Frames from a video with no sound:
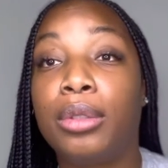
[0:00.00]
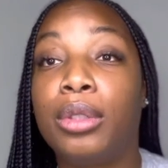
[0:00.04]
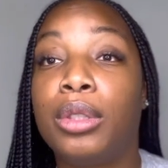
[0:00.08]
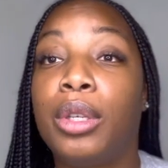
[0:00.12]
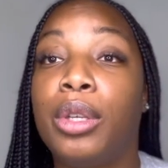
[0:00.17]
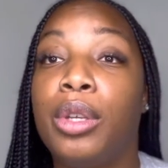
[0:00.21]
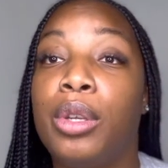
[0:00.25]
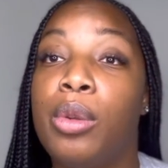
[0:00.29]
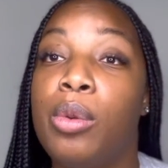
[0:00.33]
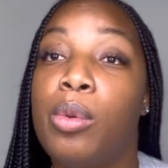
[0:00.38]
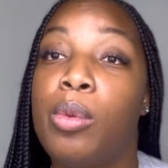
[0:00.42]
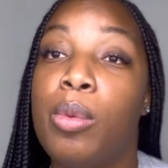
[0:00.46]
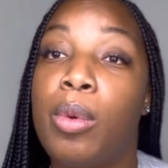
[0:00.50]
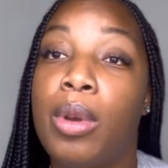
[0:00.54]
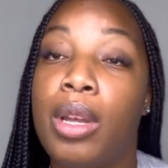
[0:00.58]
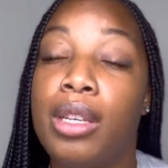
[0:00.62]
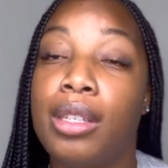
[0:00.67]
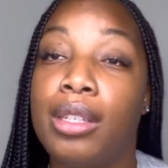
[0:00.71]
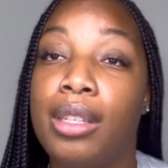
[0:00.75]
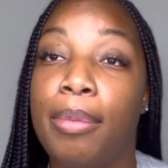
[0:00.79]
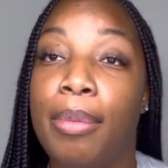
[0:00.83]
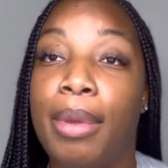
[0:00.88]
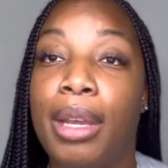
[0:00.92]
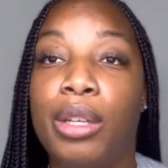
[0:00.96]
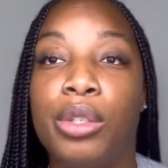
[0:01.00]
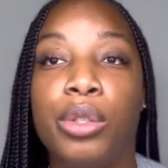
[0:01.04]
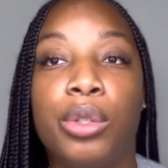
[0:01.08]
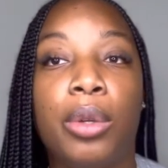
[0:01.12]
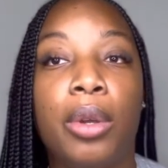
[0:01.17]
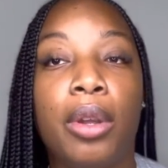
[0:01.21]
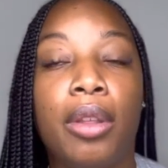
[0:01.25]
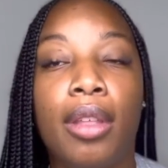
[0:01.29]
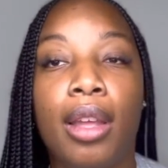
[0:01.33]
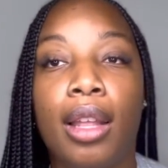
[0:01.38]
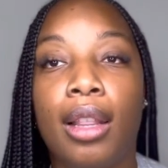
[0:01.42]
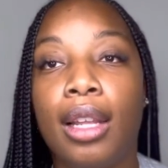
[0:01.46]
So you want to make
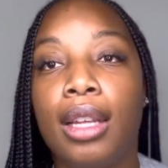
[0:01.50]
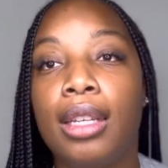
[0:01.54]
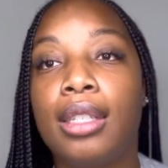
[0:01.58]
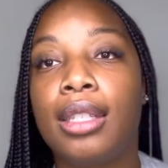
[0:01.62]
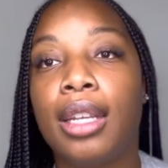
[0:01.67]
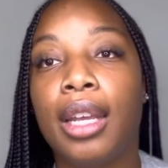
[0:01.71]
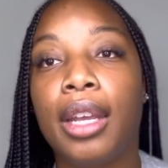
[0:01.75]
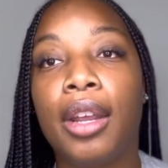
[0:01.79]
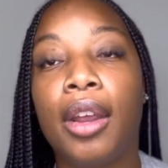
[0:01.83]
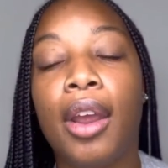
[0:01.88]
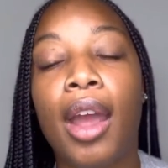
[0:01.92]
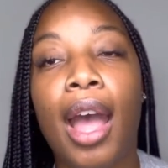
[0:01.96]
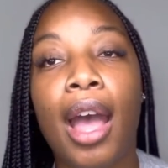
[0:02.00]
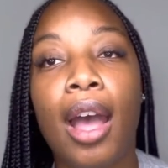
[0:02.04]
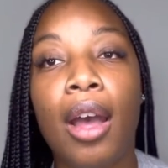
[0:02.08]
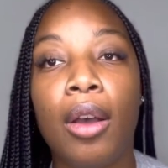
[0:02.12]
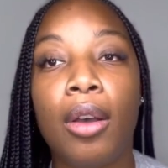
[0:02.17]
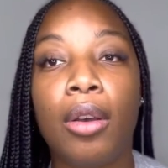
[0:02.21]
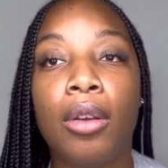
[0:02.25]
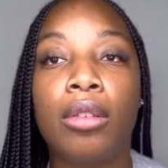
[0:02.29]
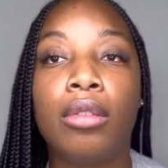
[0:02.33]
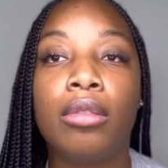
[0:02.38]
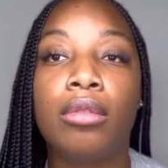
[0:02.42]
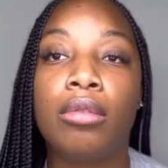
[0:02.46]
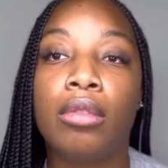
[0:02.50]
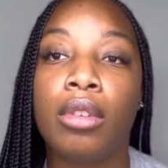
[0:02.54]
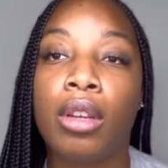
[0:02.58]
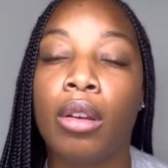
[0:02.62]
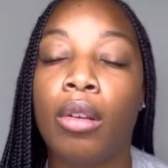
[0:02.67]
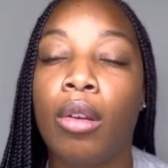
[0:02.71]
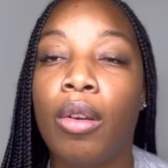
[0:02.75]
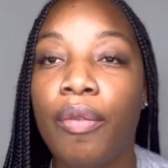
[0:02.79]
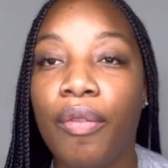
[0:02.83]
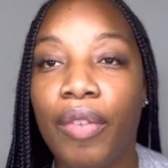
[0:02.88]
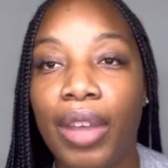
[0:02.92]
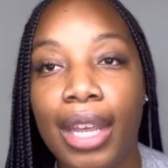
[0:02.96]
sure that, let's say you're
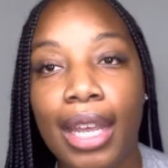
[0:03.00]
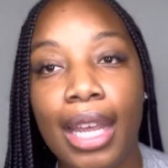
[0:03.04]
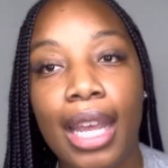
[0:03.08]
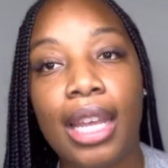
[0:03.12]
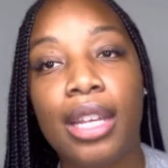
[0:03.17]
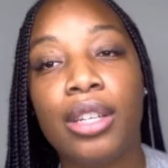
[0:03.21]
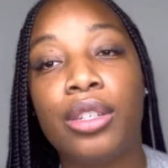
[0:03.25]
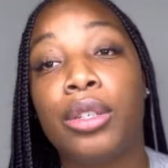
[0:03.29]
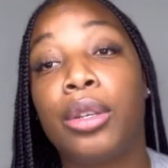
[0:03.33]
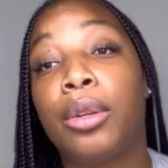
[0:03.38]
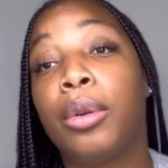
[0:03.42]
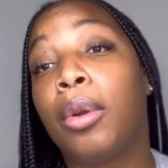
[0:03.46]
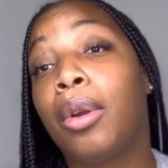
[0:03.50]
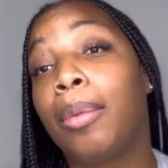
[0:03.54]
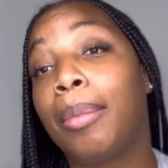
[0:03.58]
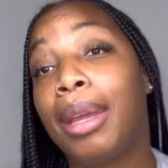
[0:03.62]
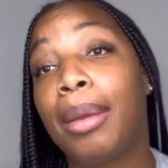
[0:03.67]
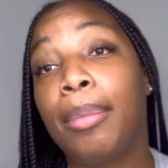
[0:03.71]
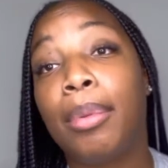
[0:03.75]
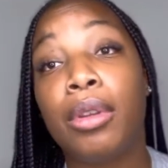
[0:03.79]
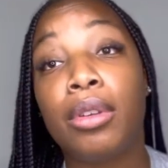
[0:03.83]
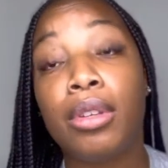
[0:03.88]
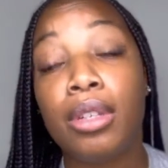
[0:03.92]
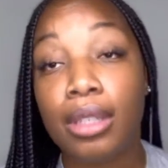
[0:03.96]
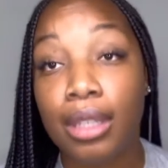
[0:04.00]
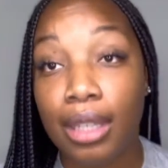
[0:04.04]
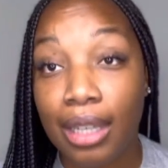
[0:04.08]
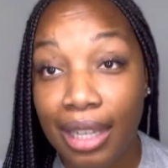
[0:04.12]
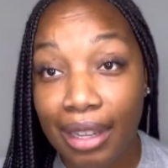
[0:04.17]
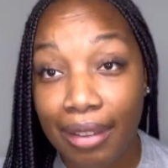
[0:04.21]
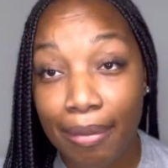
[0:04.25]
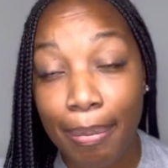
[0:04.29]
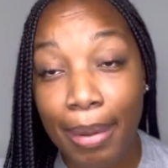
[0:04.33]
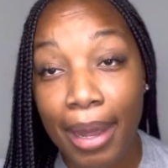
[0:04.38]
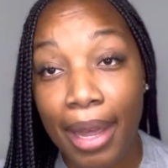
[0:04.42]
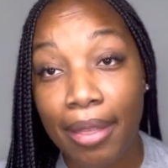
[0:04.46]
on vacation, or maybe you just
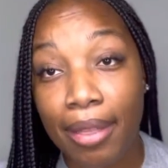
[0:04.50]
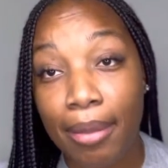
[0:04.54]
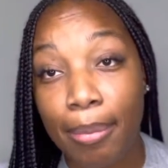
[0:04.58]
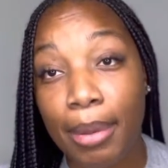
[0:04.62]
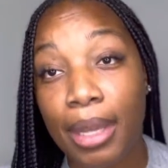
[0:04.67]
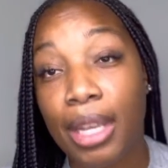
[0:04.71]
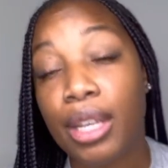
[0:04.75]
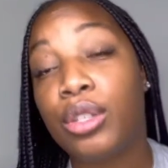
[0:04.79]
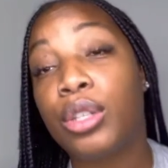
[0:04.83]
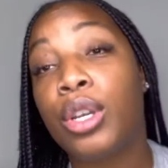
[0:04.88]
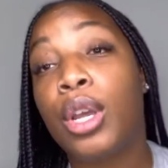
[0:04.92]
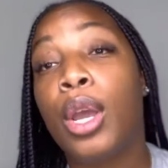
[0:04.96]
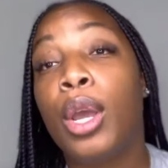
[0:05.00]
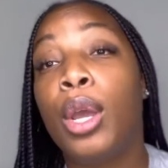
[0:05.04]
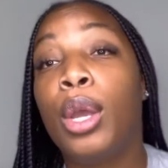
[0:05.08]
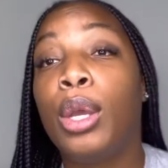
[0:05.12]
live by the beach.